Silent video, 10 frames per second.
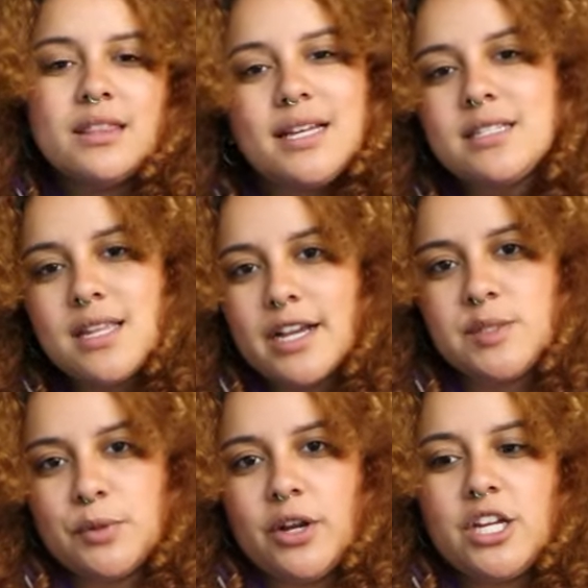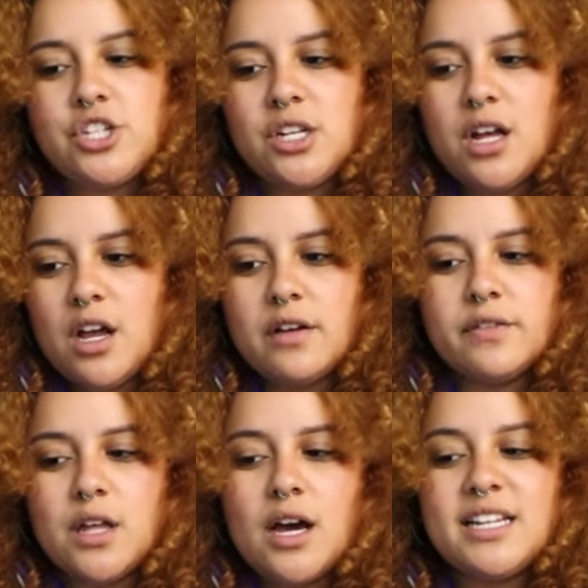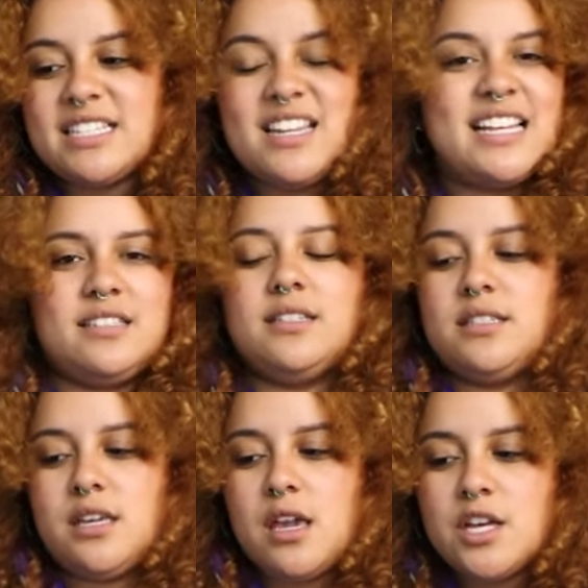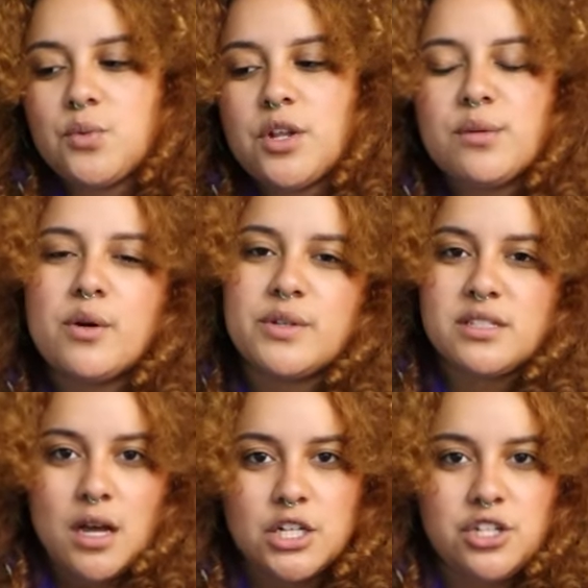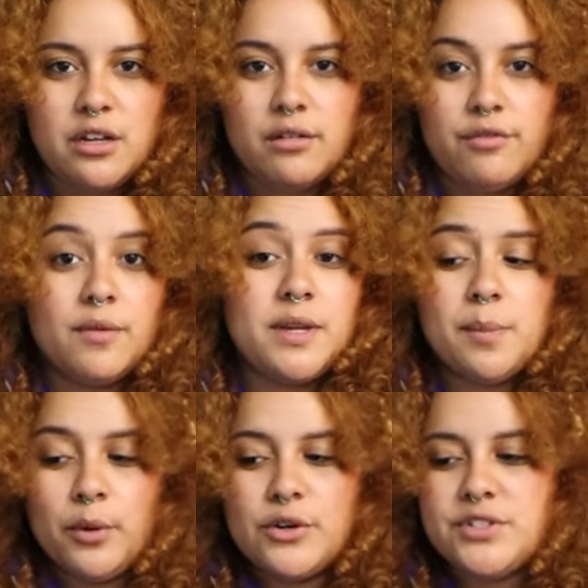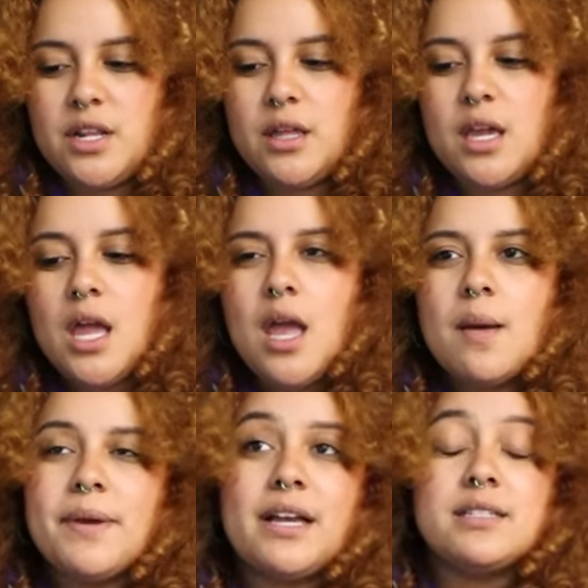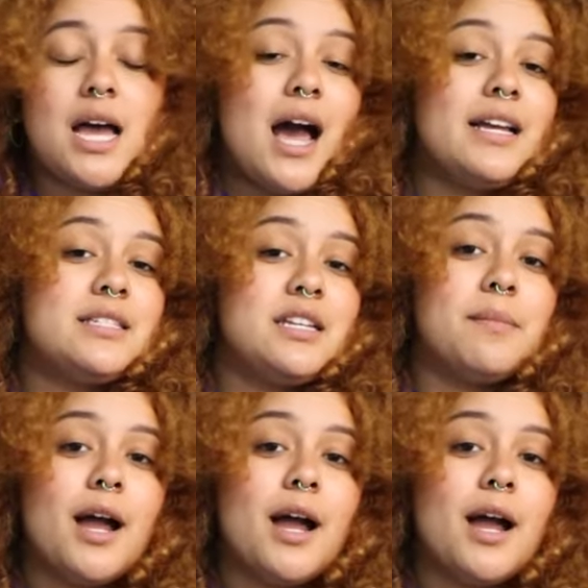This exploration of Lottie's nascency is one of the most touching for me personally, because I see